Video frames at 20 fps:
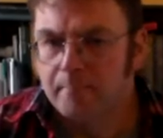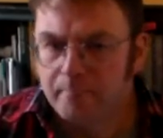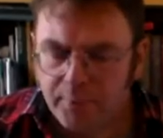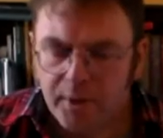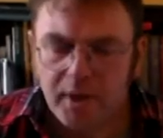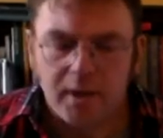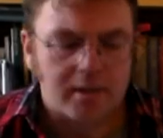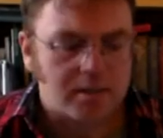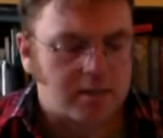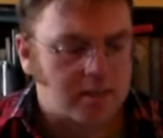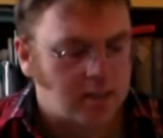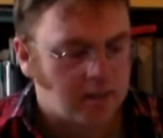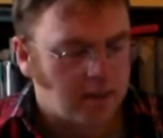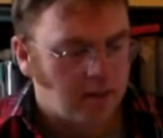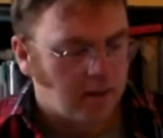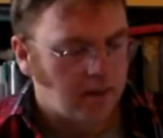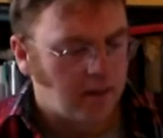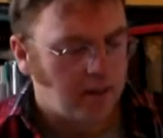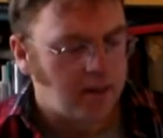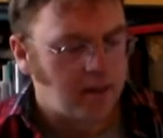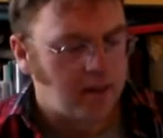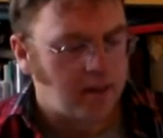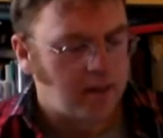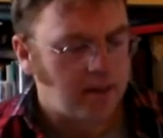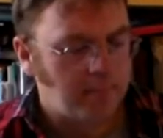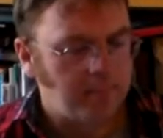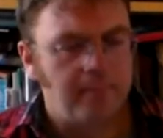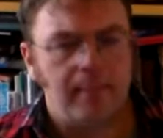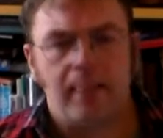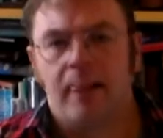But
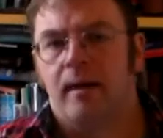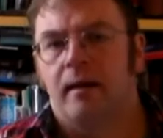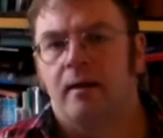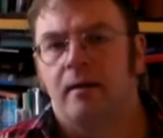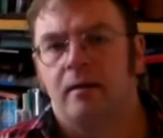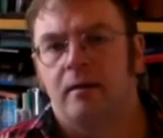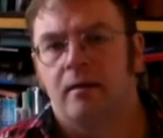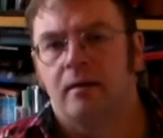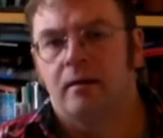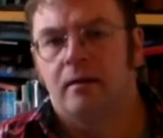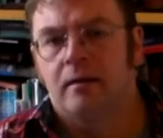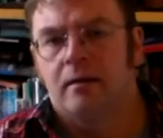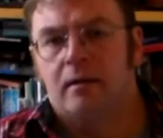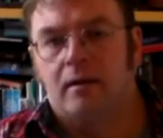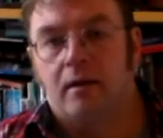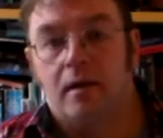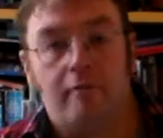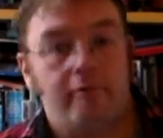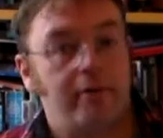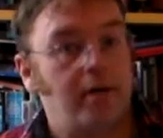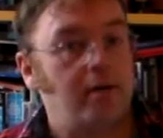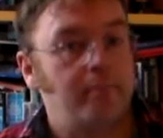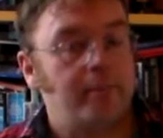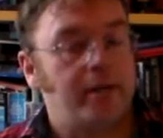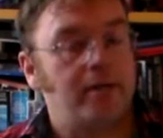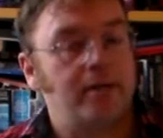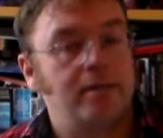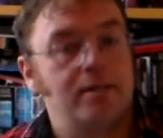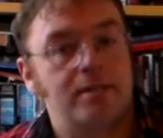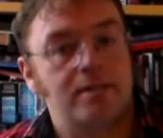around
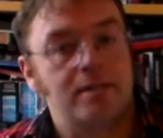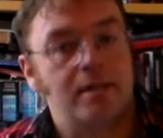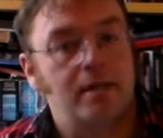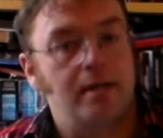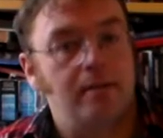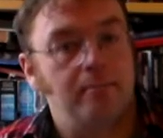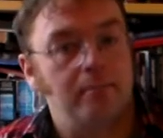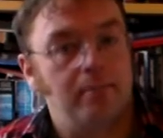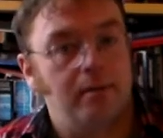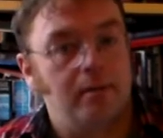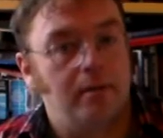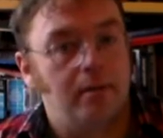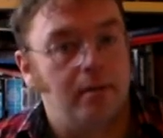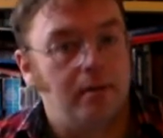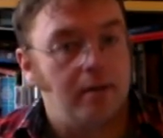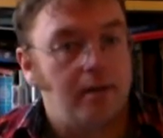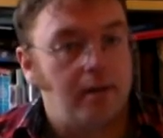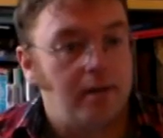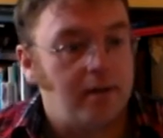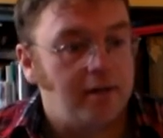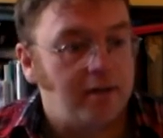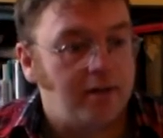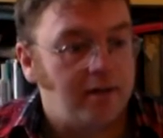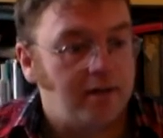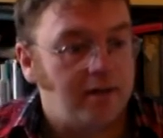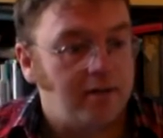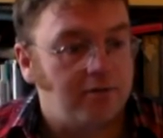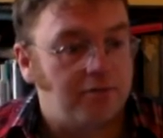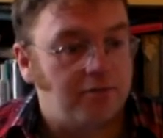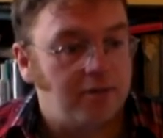about this time,
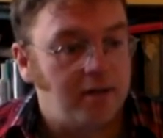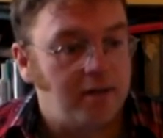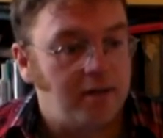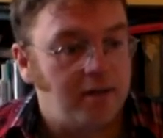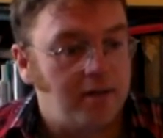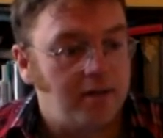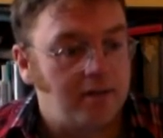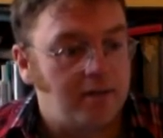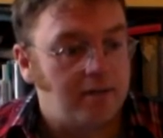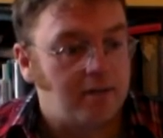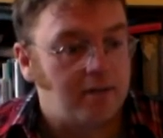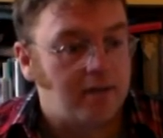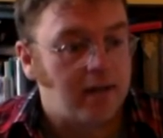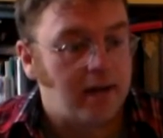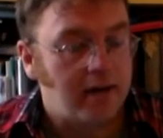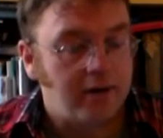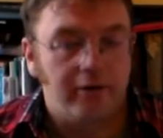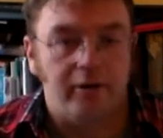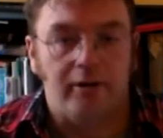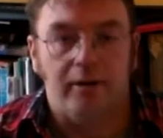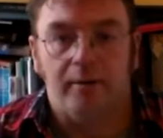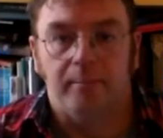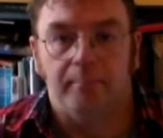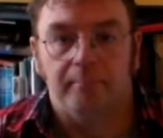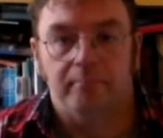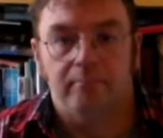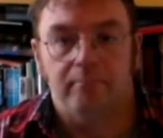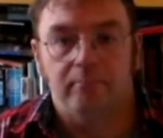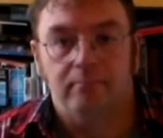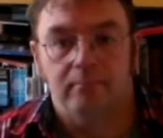the Harrier
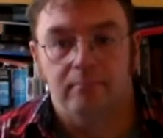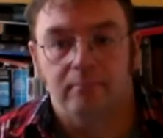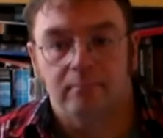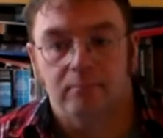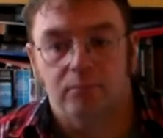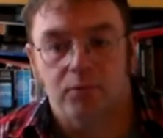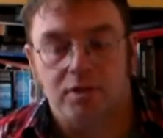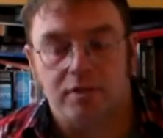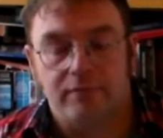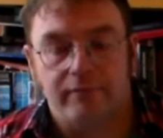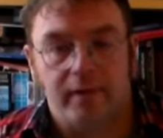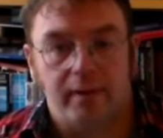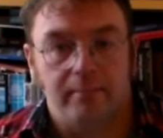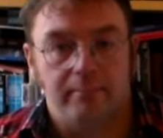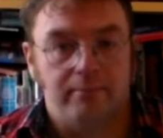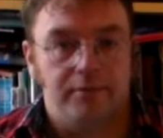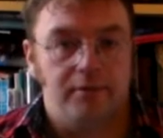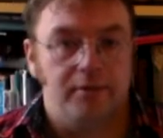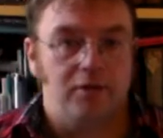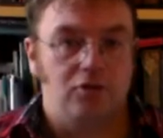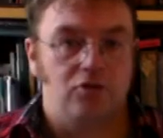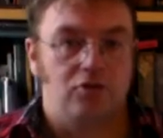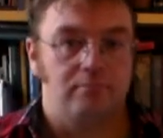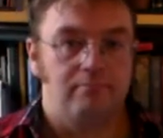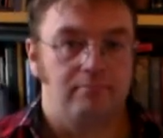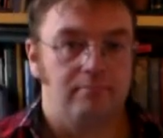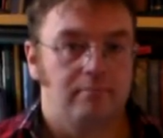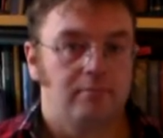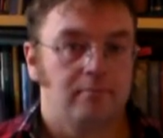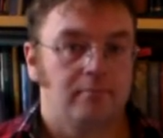was developed, the
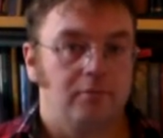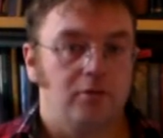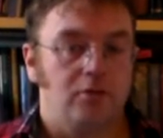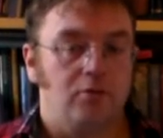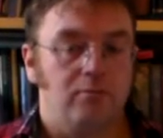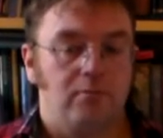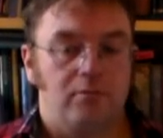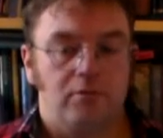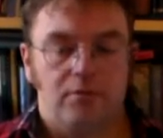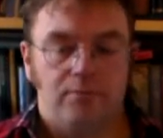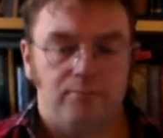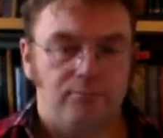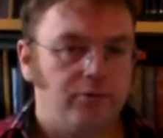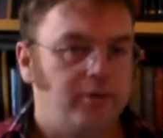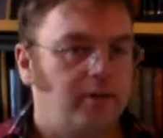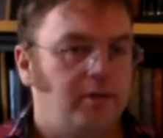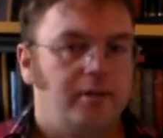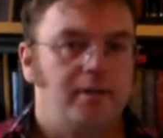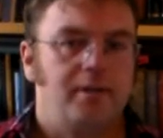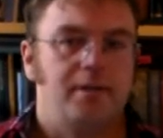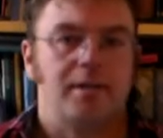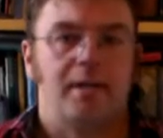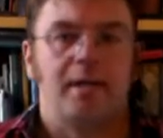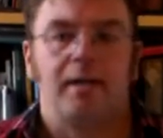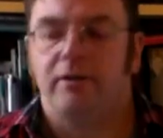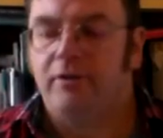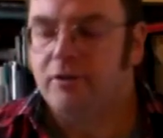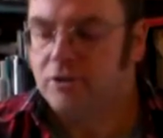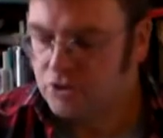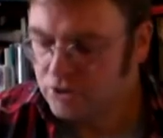brilliant
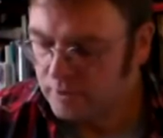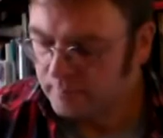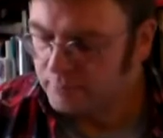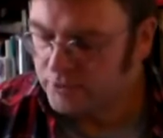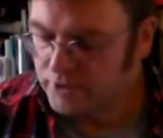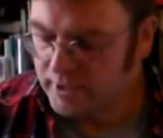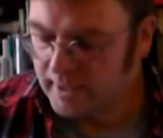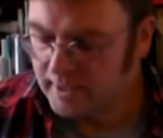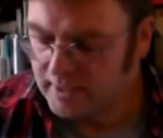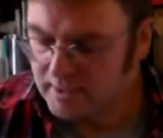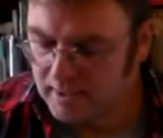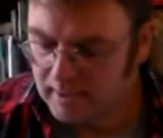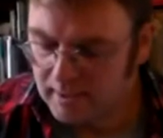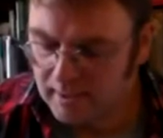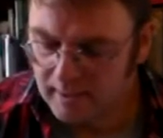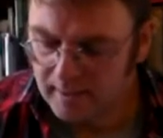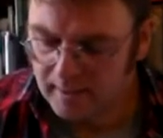Harrier jump jet.